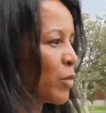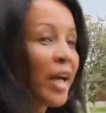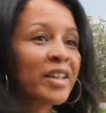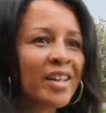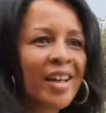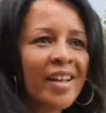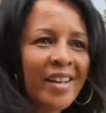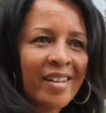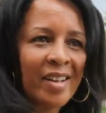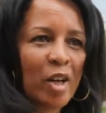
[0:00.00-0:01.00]

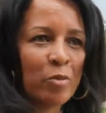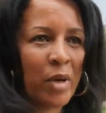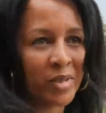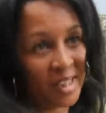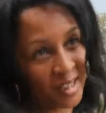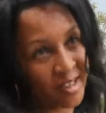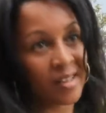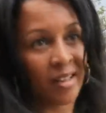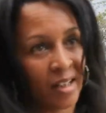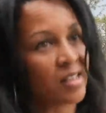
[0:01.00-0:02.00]
practically about the tree
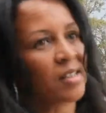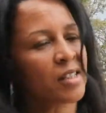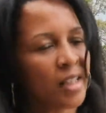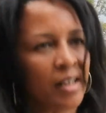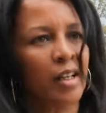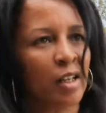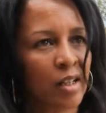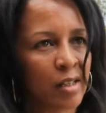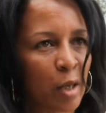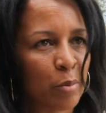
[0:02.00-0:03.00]
seed and seedling
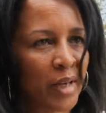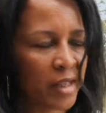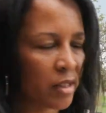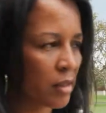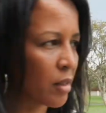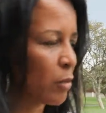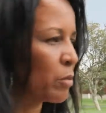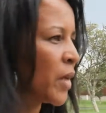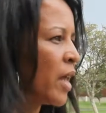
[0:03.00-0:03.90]
supply system.